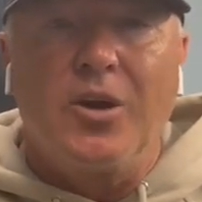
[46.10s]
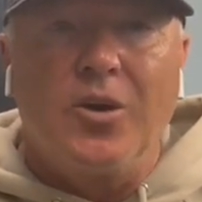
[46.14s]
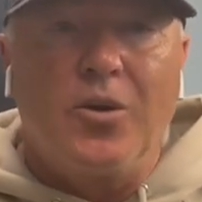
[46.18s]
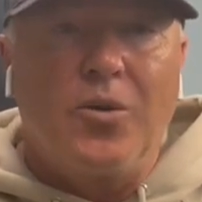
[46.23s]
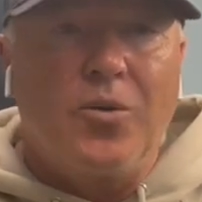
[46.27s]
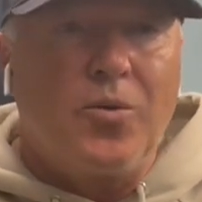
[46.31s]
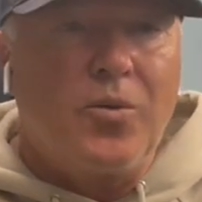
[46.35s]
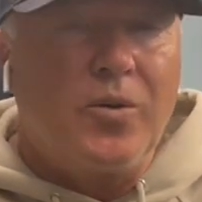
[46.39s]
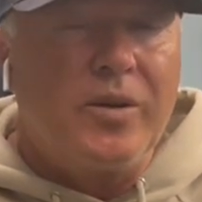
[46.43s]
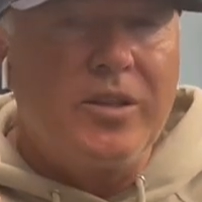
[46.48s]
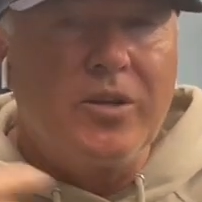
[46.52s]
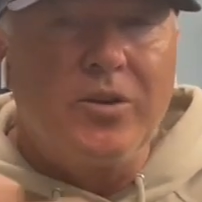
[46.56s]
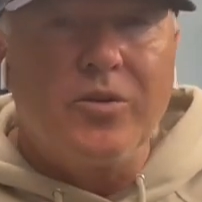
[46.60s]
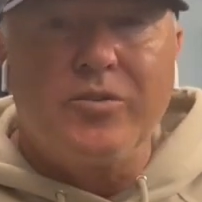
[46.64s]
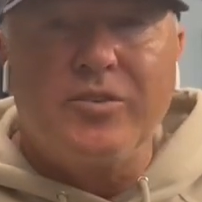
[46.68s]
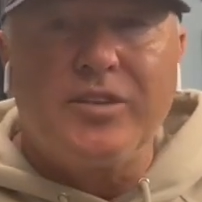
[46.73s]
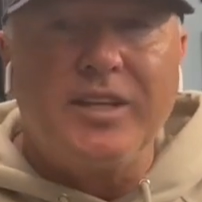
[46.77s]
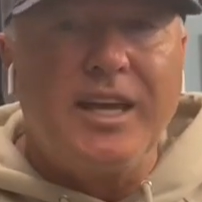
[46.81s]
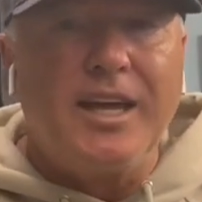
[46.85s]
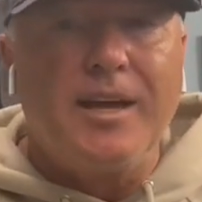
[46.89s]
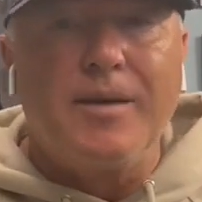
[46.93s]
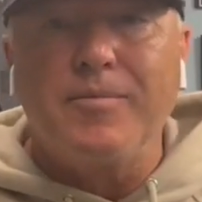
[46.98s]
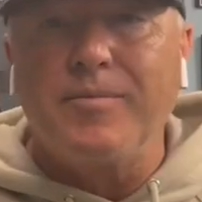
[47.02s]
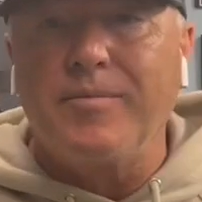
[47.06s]
without
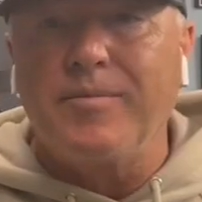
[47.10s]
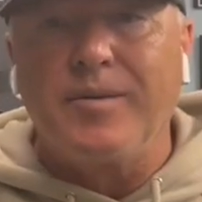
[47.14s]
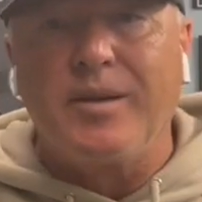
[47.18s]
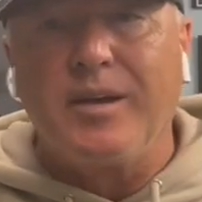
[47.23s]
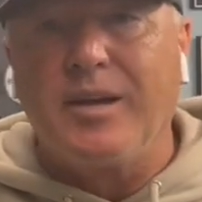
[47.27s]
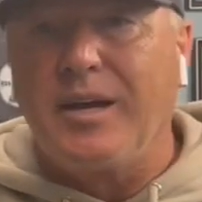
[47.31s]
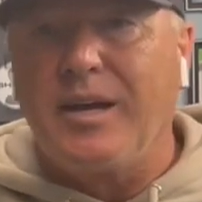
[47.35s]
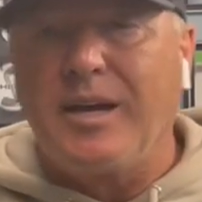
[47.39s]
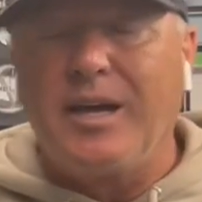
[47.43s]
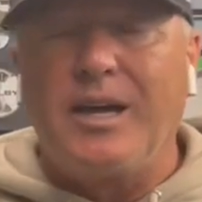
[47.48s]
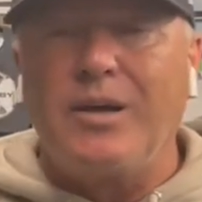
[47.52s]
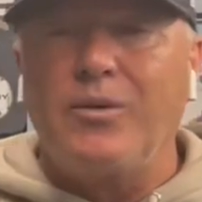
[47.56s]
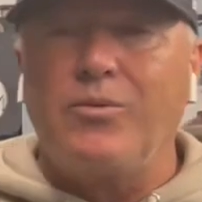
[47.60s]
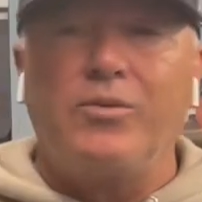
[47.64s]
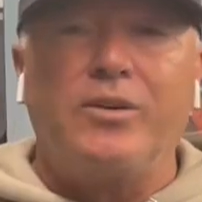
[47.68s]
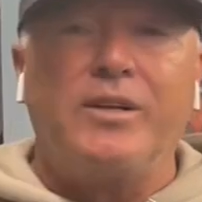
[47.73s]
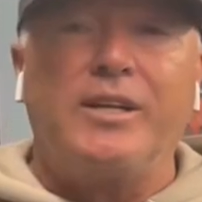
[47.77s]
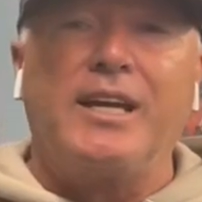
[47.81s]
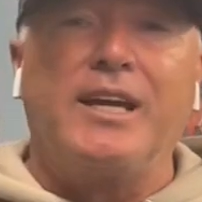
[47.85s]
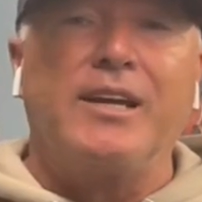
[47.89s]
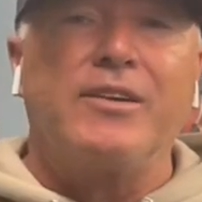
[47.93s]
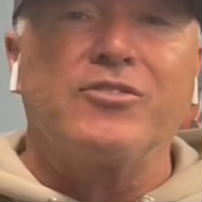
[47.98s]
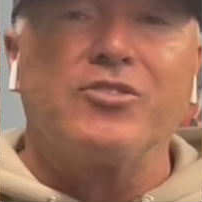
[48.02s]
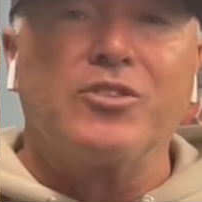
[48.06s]
them, I would
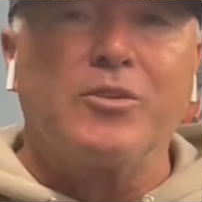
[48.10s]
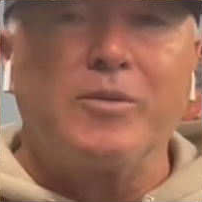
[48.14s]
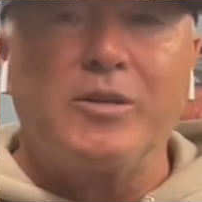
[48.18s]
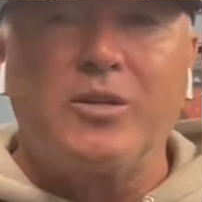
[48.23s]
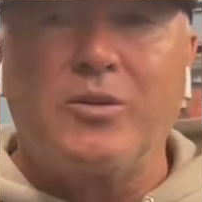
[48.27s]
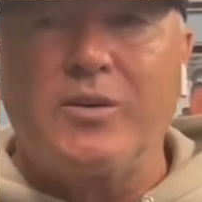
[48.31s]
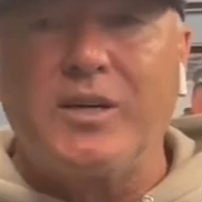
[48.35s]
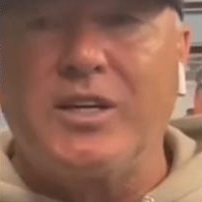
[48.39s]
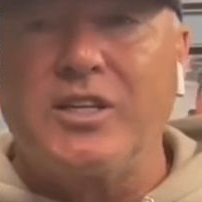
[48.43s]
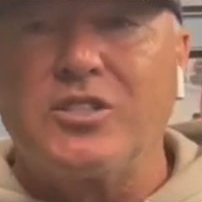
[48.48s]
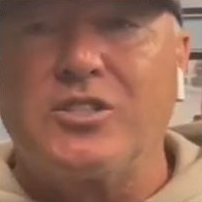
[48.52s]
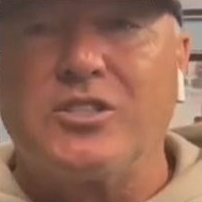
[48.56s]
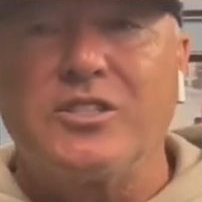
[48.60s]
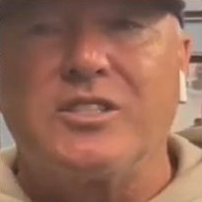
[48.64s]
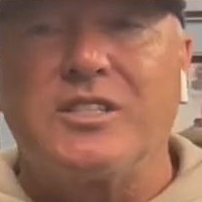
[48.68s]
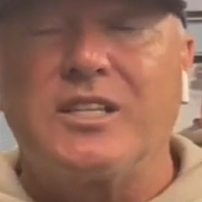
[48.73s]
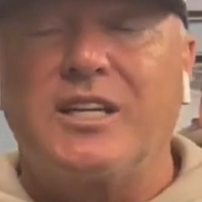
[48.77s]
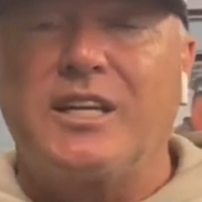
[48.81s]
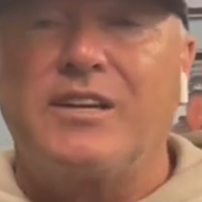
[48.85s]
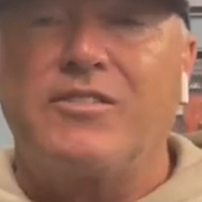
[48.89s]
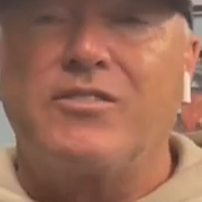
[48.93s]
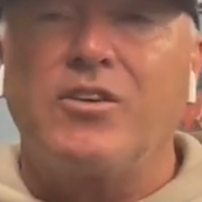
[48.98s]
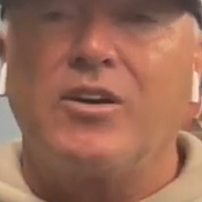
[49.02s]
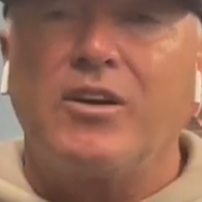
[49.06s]
have so many questions that
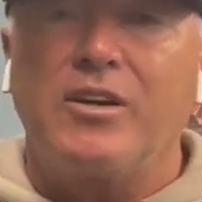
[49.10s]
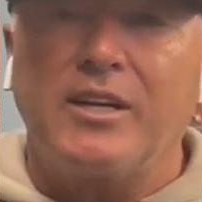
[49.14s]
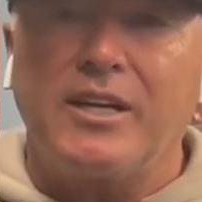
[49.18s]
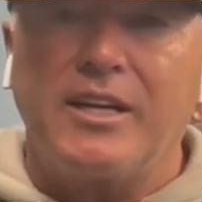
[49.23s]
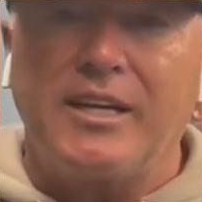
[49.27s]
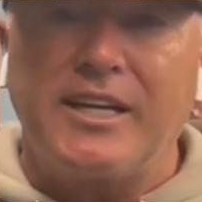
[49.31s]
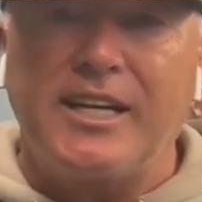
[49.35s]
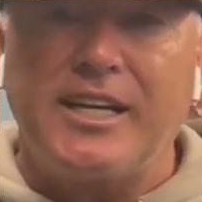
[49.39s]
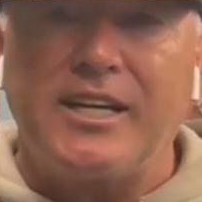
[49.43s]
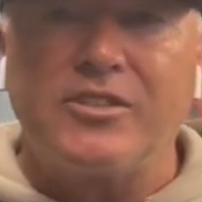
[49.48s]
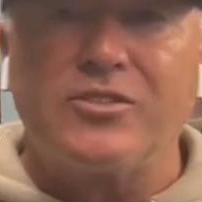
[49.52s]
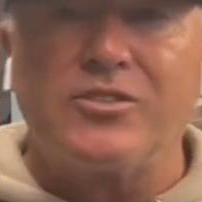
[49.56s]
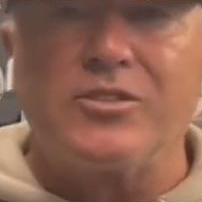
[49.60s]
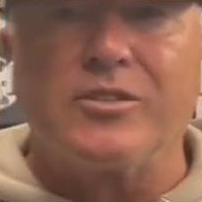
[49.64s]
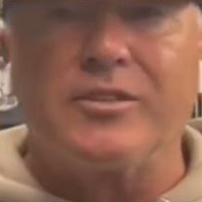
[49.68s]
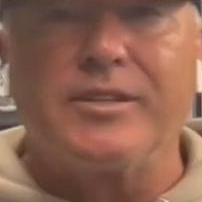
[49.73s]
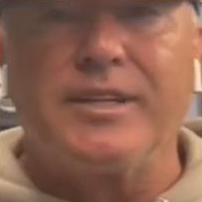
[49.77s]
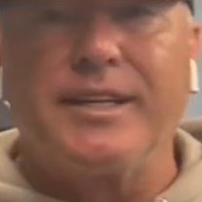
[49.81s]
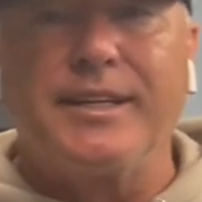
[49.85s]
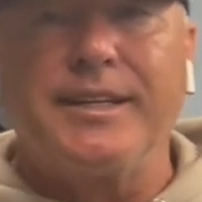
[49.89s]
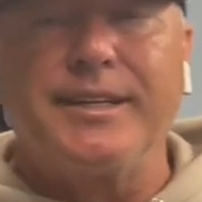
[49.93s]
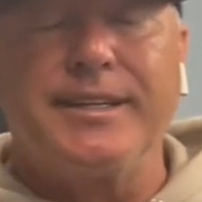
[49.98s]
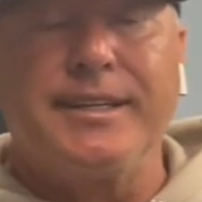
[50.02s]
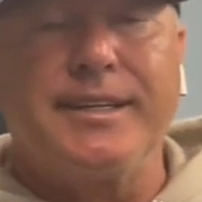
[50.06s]
have gone unanswered.
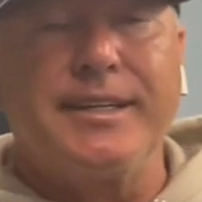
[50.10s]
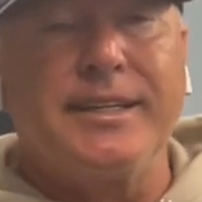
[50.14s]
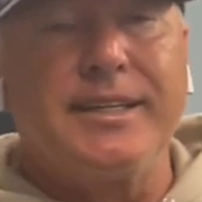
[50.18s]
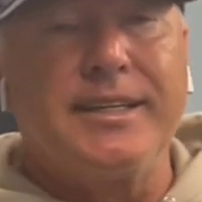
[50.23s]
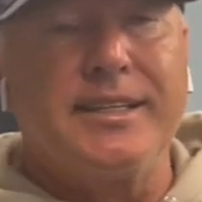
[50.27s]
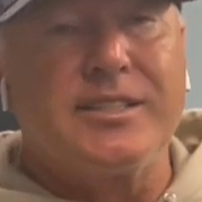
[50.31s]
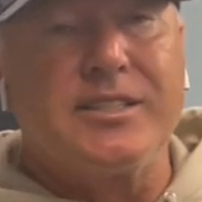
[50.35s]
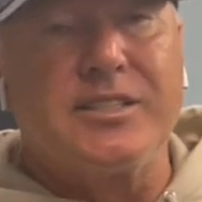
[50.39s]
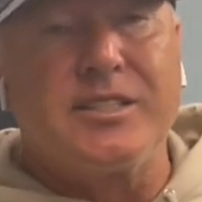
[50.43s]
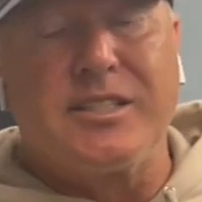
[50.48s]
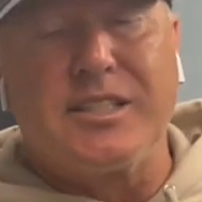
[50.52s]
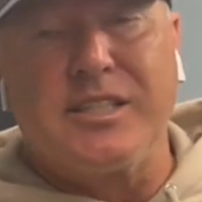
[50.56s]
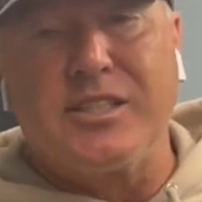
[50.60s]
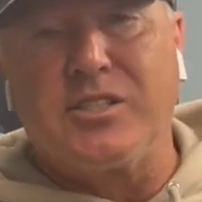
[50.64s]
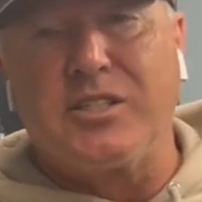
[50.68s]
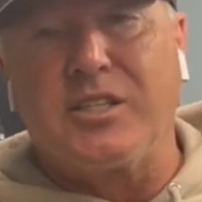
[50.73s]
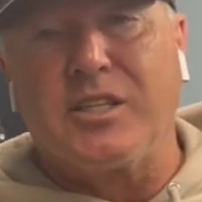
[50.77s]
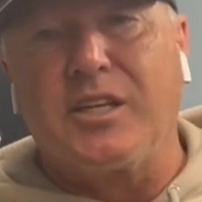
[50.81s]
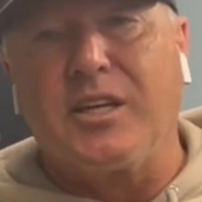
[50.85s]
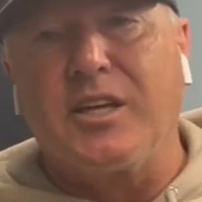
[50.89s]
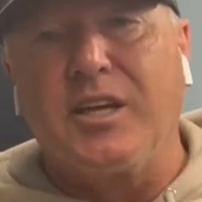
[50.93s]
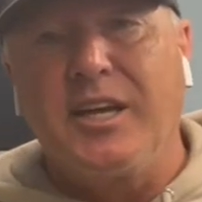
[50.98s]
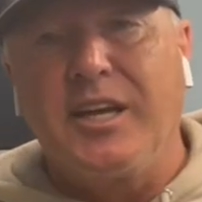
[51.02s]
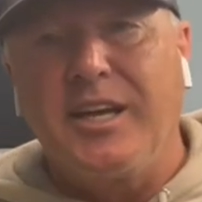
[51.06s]
And it's
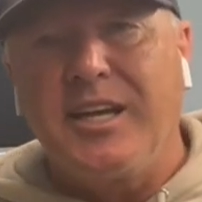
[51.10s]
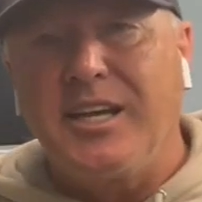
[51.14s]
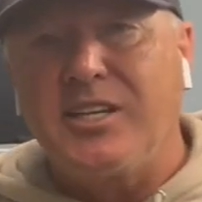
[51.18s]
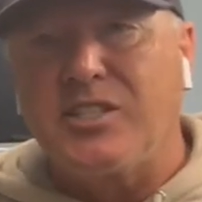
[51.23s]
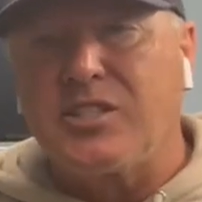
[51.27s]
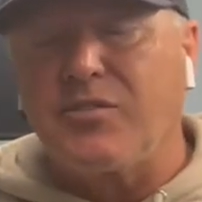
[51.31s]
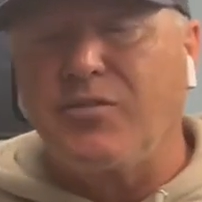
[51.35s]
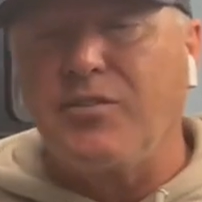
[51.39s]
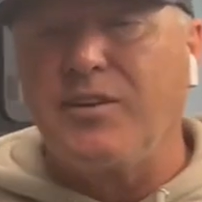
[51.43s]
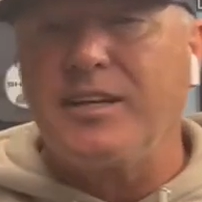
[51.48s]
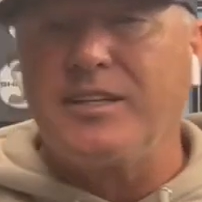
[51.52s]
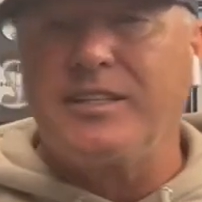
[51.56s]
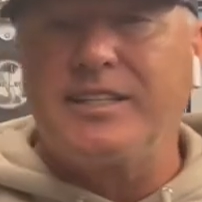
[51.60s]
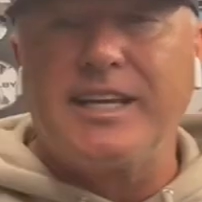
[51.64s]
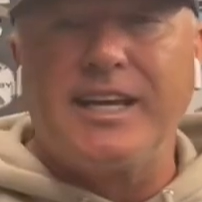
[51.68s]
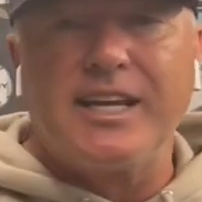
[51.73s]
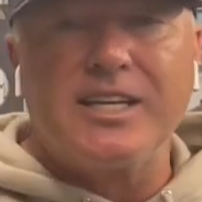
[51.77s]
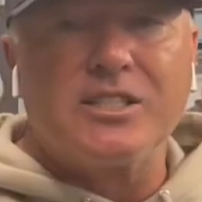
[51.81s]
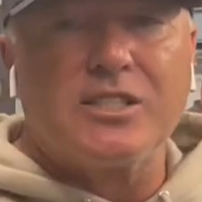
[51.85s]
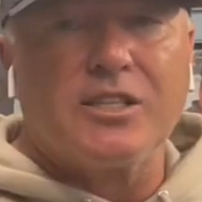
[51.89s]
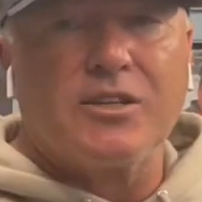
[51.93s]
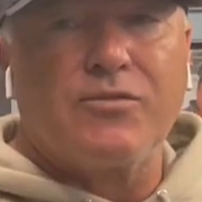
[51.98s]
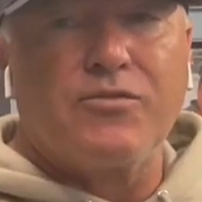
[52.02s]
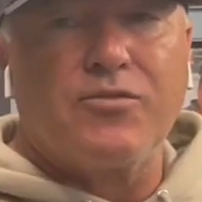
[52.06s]
a
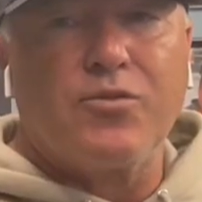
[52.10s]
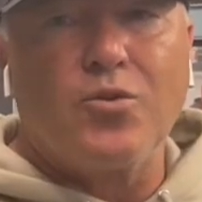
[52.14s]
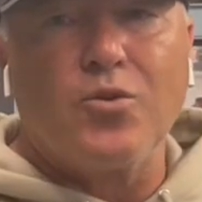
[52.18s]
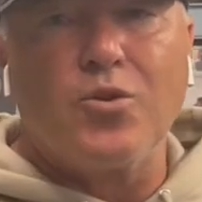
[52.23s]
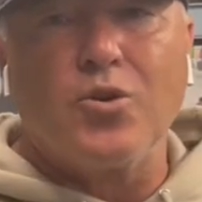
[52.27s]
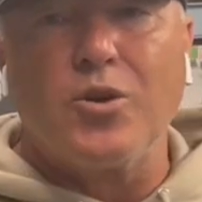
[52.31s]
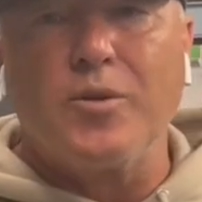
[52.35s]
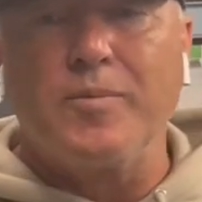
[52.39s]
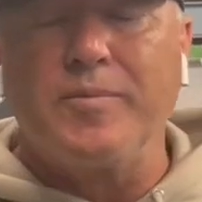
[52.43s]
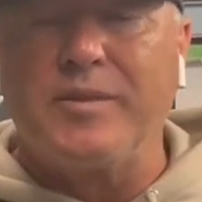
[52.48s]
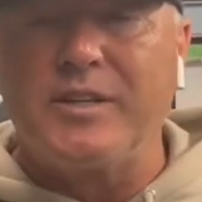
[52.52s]
fantastic forum.